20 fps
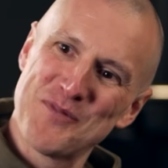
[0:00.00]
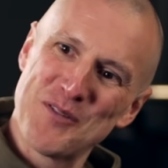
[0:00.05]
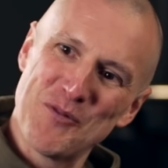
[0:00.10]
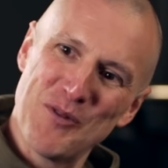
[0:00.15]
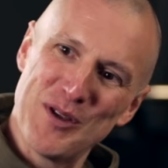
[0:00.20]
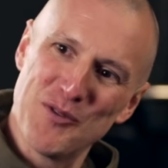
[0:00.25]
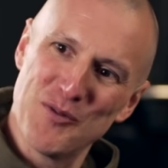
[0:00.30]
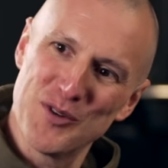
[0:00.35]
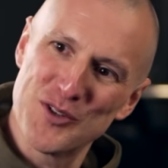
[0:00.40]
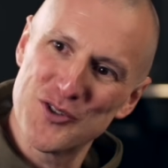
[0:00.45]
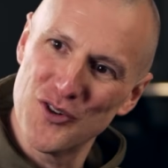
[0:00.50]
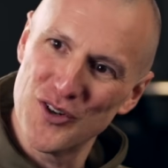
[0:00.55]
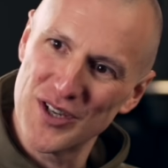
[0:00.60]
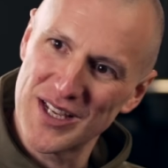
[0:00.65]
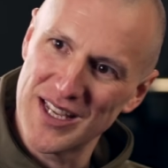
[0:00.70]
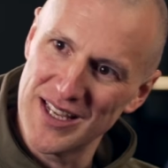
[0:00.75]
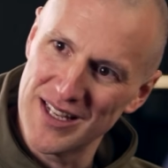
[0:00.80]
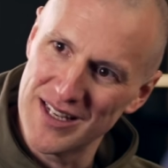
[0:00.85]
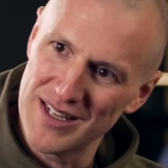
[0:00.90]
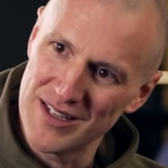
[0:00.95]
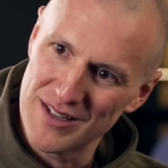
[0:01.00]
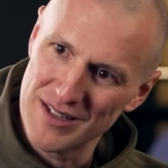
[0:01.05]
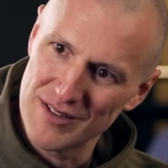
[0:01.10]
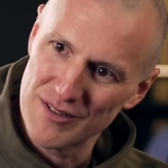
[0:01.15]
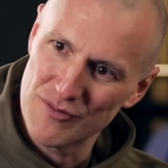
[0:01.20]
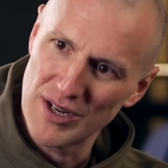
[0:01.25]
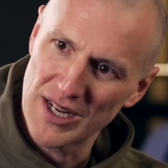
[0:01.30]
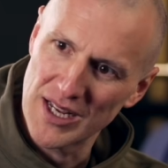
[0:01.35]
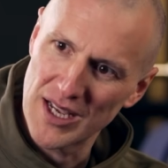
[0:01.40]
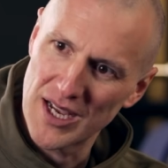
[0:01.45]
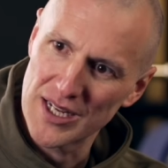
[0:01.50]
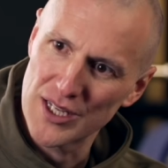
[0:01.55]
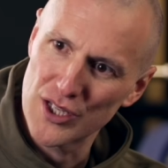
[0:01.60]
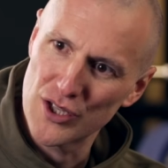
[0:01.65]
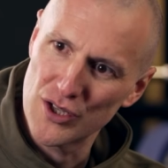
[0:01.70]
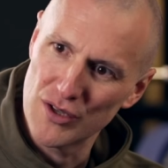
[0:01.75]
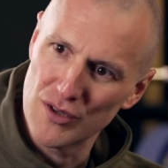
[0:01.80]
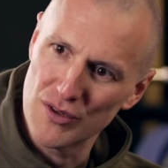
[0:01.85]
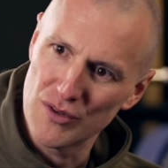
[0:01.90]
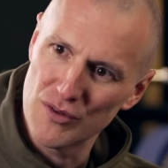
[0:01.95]
whether we're talking ring
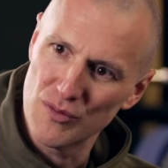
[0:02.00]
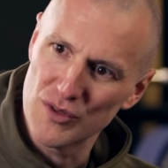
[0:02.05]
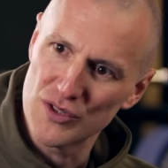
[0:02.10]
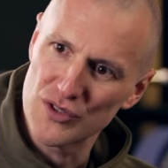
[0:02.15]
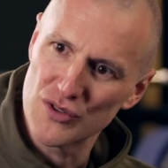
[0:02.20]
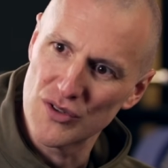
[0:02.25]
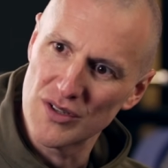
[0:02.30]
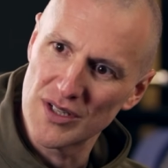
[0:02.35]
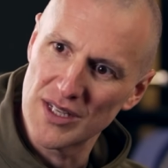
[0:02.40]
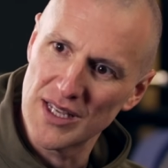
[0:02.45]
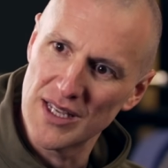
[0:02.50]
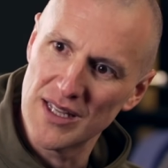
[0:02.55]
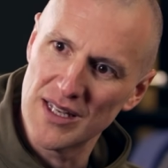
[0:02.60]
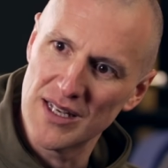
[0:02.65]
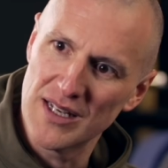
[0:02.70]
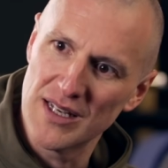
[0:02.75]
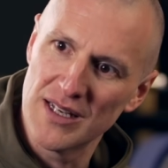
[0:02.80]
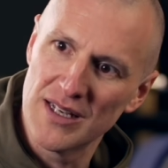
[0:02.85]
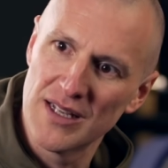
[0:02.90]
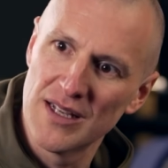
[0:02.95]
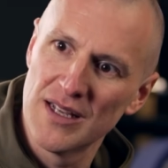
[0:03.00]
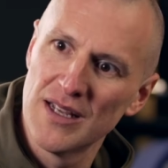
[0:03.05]
IQ, we're talking